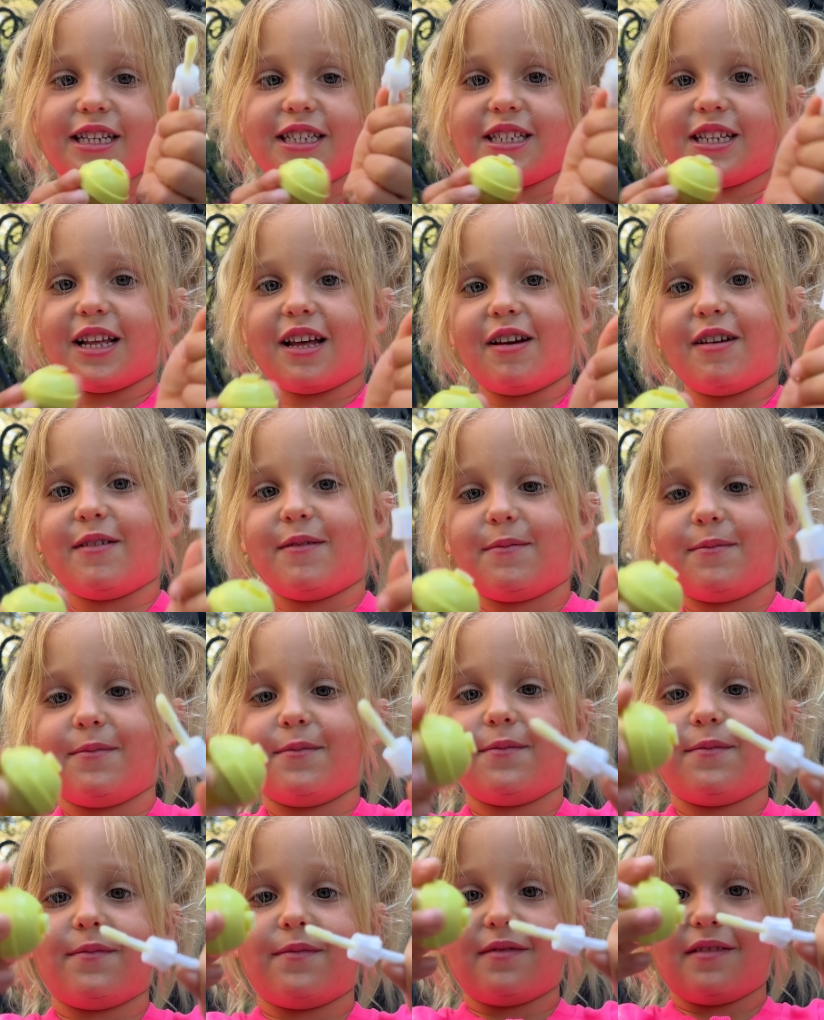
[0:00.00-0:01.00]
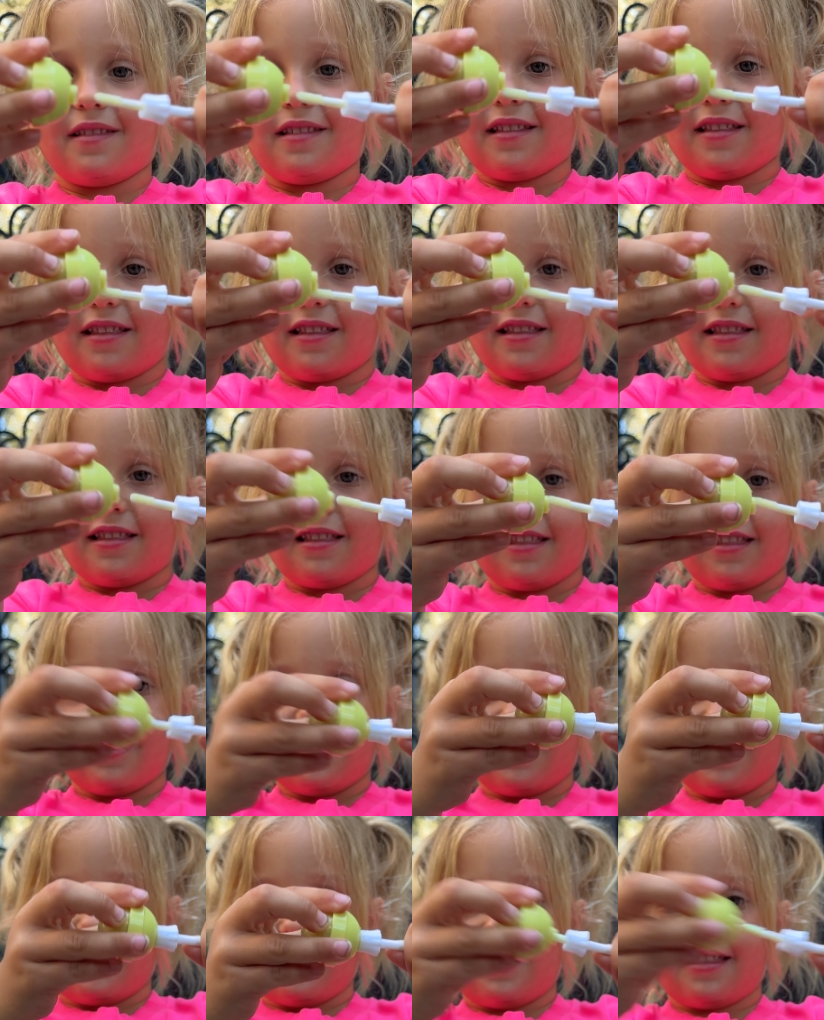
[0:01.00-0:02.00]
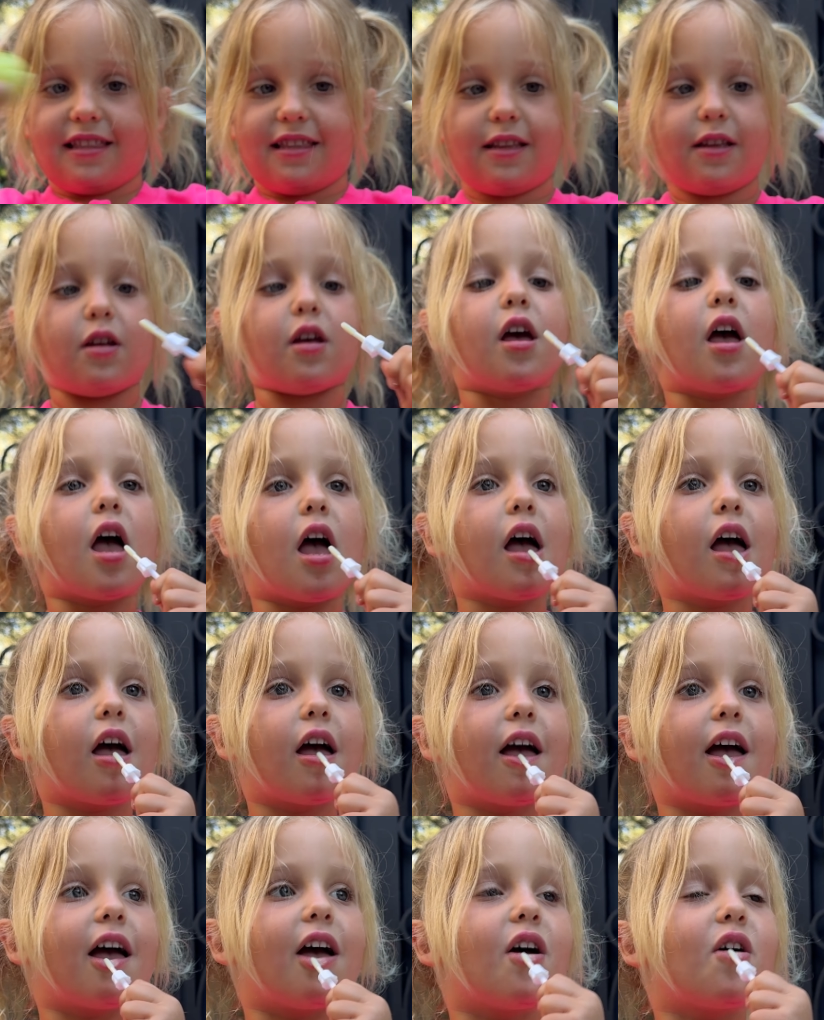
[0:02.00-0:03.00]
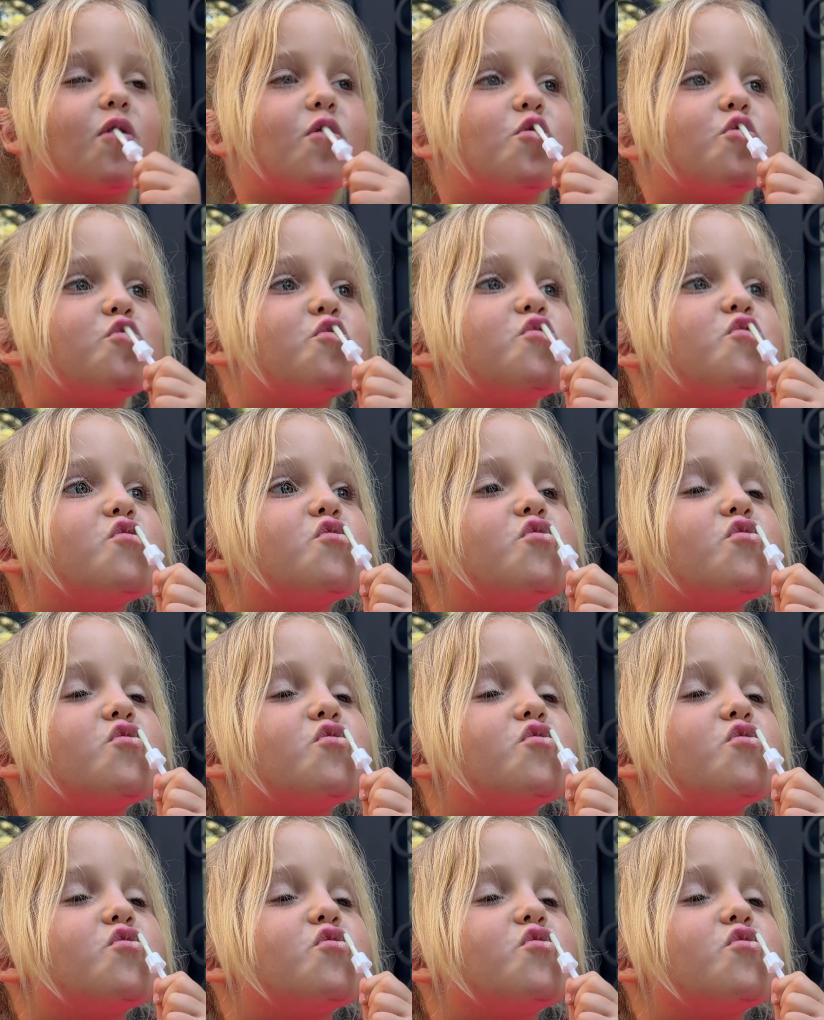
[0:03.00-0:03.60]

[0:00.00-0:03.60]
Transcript: oh my gosh, I love it.